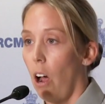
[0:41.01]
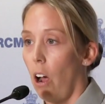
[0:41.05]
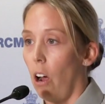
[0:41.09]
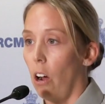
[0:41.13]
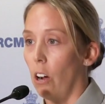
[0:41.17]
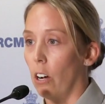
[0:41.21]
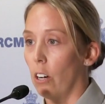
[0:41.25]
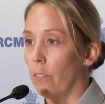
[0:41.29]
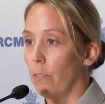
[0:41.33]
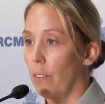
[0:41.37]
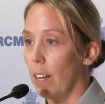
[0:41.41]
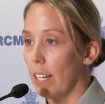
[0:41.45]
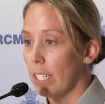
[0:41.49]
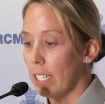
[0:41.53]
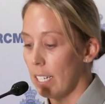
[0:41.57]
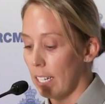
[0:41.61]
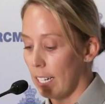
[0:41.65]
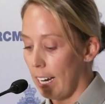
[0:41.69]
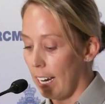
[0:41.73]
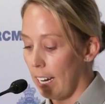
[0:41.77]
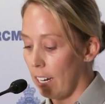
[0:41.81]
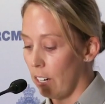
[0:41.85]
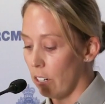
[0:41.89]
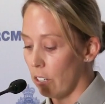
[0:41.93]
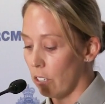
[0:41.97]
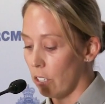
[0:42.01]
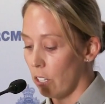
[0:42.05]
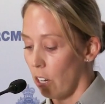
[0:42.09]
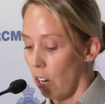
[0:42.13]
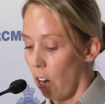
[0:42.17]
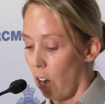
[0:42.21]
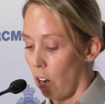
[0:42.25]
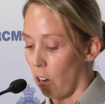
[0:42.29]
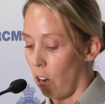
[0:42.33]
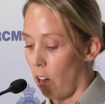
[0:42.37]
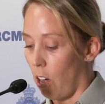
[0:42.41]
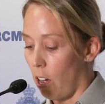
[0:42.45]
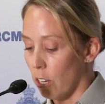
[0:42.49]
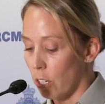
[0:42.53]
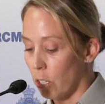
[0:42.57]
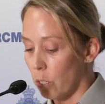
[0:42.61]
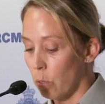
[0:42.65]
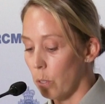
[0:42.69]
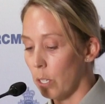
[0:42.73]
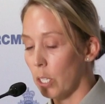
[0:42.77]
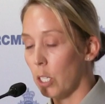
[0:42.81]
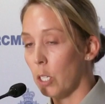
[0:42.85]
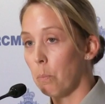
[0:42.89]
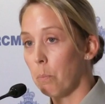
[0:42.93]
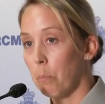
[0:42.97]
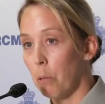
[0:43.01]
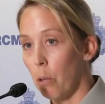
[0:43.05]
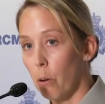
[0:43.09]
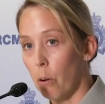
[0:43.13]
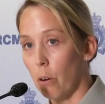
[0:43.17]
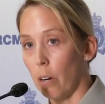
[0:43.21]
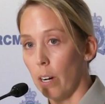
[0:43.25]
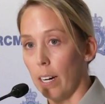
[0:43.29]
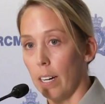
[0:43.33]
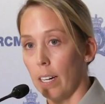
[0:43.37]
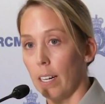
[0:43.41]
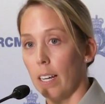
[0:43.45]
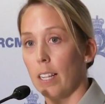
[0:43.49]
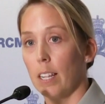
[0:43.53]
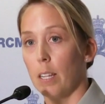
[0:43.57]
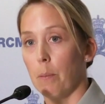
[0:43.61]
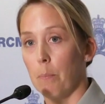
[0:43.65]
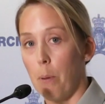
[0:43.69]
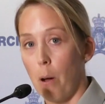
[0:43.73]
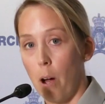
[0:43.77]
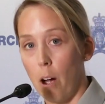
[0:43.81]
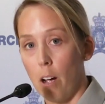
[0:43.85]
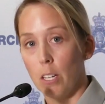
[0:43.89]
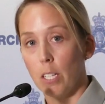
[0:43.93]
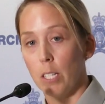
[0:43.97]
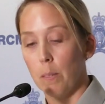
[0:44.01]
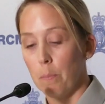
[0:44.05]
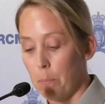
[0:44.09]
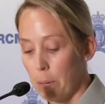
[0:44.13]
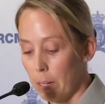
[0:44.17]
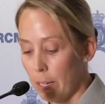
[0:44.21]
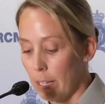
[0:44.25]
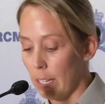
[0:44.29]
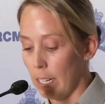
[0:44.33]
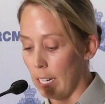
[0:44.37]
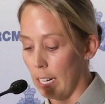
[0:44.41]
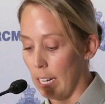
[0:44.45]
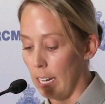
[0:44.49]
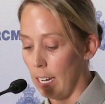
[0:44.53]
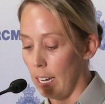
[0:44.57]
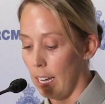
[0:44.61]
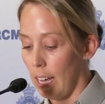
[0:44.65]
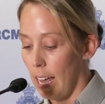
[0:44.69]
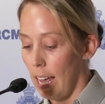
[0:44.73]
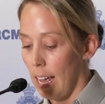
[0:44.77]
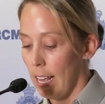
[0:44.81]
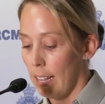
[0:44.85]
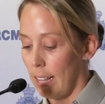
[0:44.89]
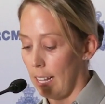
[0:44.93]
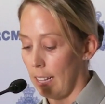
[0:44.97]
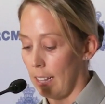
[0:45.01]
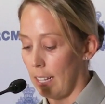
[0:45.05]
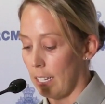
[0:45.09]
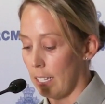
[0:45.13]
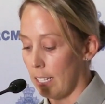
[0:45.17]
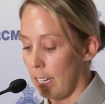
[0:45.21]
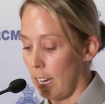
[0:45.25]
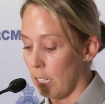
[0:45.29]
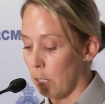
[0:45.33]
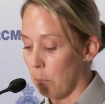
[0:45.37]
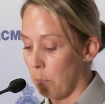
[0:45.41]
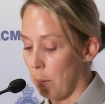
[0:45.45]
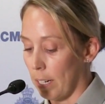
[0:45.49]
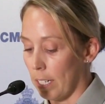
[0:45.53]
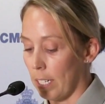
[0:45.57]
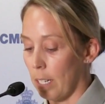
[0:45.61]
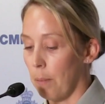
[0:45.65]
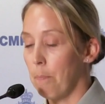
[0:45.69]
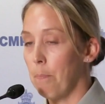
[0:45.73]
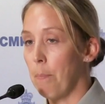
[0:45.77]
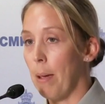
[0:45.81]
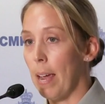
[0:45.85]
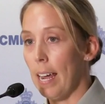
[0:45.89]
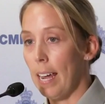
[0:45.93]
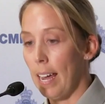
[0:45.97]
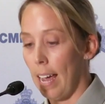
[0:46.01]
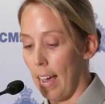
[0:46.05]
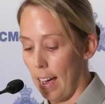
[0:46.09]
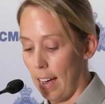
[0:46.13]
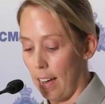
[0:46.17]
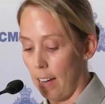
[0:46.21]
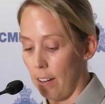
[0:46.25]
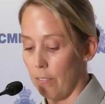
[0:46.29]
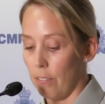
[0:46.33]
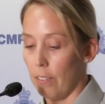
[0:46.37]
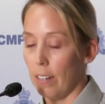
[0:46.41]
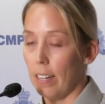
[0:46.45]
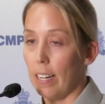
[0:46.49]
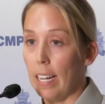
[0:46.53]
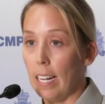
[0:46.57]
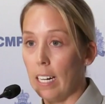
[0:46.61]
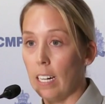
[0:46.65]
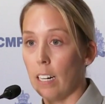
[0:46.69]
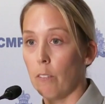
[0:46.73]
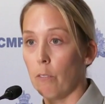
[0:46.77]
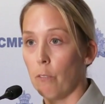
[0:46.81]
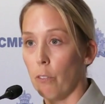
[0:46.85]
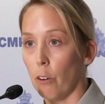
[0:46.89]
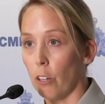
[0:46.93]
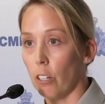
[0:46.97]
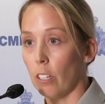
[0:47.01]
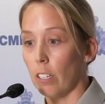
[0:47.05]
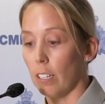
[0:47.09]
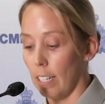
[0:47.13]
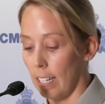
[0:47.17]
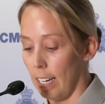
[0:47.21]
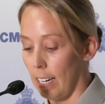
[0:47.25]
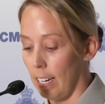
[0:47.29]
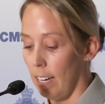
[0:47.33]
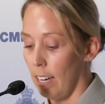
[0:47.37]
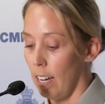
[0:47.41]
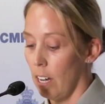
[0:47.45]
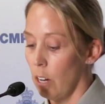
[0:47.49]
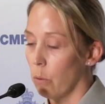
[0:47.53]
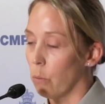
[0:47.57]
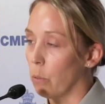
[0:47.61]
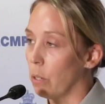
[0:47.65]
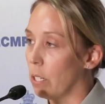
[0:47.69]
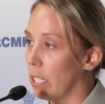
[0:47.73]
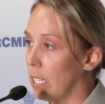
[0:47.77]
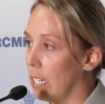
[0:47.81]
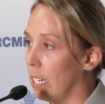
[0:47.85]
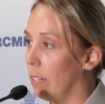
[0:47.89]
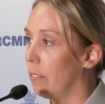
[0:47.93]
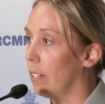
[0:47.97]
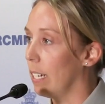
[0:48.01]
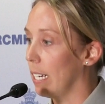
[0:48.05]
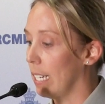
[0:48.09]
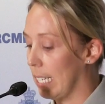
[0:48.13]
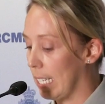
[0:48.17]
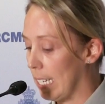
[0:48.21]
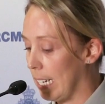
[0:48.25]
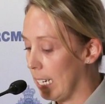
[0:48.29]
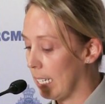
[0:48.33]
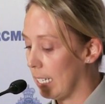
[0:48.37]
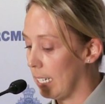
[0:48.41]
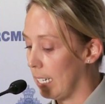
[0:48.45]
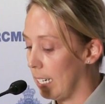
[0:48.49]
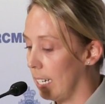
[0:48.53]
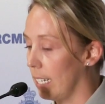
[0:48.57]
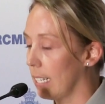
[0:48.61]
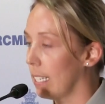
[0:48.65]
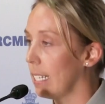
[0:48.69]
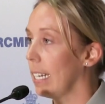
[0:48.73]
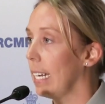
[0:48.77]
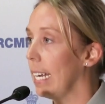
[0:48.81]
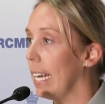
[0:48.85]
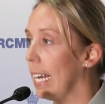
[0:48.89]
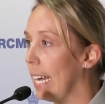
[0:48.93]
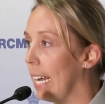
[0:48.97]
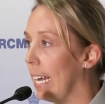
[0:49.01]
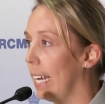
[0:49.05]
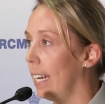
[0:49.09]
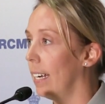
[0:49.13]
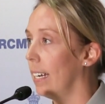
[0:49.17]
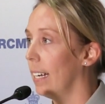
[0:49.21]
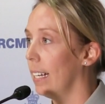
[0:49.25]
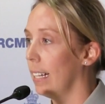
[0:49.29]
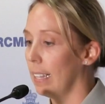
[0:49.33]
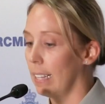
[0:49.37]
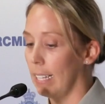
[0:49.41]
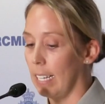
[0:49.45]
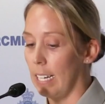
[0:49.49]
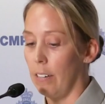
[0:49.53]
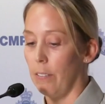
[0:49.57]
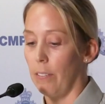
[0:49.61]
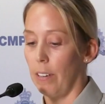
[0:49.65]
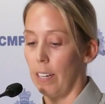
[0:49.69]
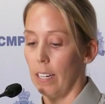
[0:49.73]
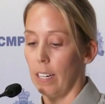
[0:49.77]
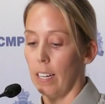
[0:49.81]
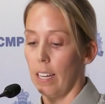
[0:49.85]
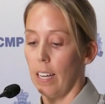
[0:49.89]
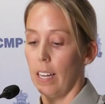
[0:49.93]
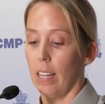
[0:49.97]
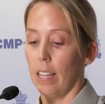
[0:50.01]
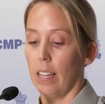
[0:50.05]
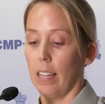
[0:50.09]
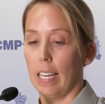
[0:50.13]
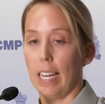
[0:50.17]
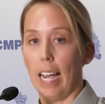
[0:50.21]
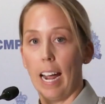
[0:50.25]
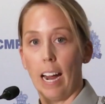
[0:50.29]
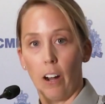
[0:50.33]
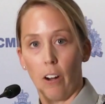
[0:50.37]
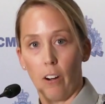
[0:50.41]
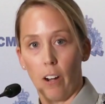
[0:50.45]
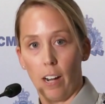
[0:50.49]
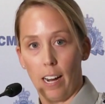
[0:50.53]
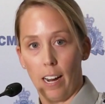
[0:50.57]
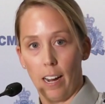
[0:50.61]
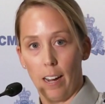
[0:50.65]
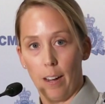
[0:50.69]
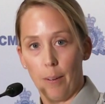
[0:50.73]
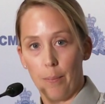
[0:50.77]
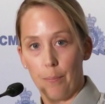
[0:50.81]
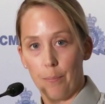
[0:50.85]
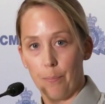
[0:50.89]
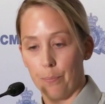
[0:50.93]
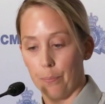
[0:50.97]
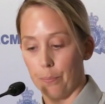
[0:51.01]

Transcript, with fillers: Our investigators are also exploring the possibility that the suspects may have inadvertently received assistance in leaving the area.